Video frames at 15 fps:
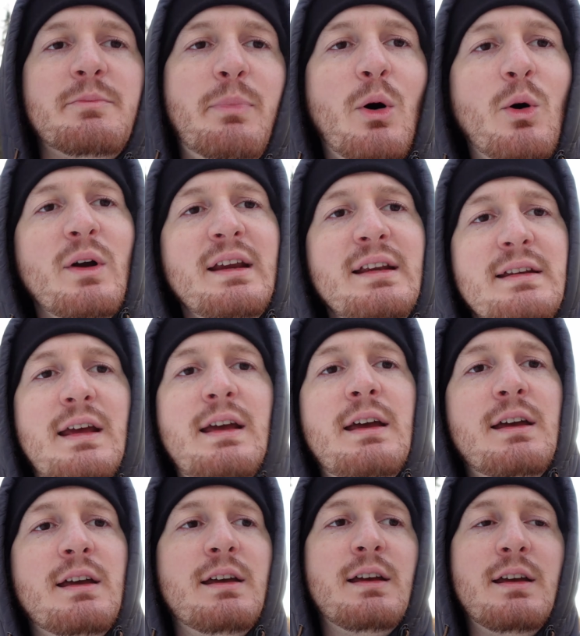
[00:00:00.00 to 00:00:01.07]
point
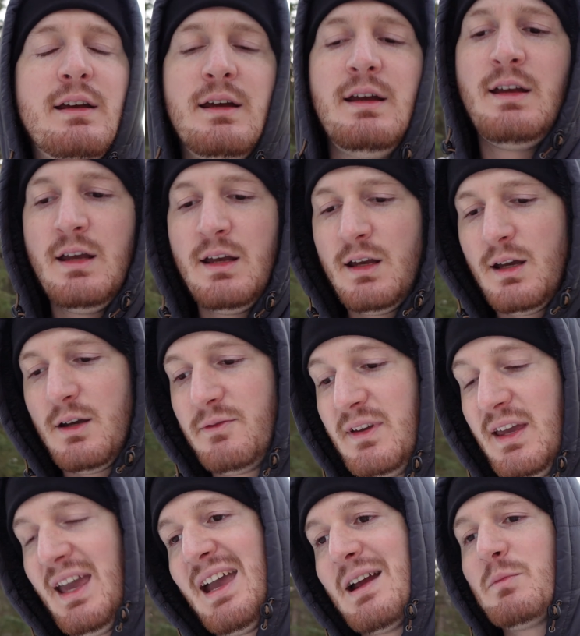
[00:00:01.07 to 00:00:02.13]
of
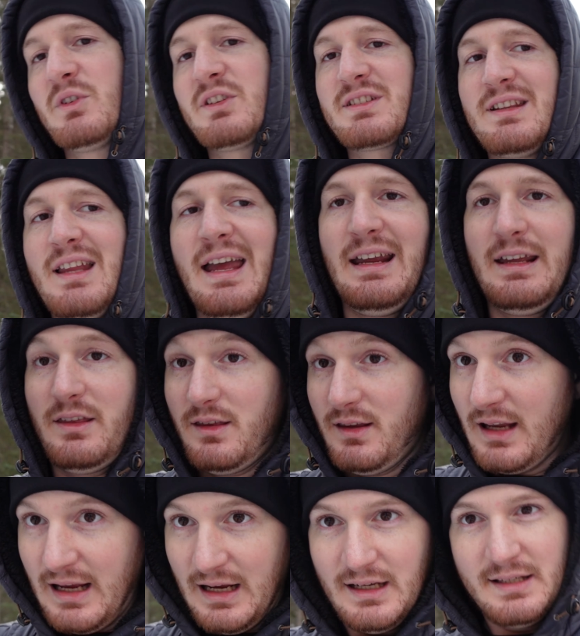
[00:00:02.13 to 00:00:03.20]
cameras like
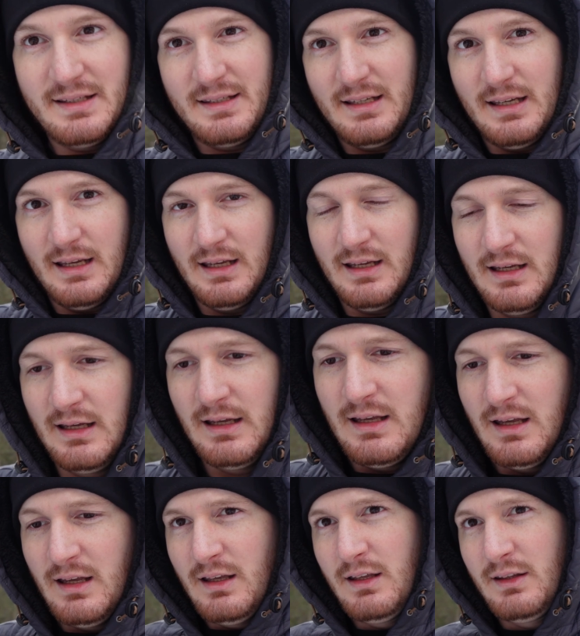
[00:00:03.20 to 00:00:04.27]
this,
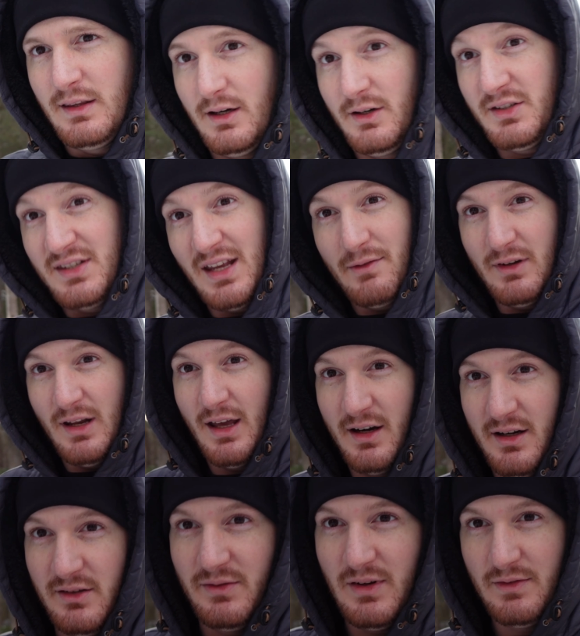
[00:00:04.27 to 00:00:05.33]
that are
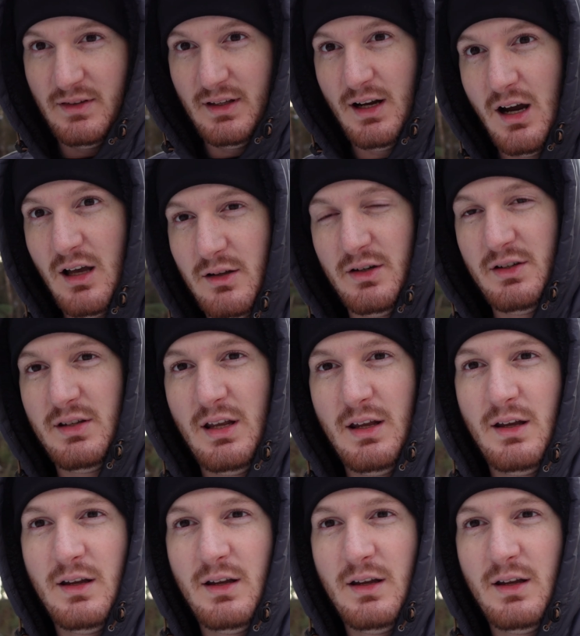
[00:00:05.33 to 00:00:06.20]
$750,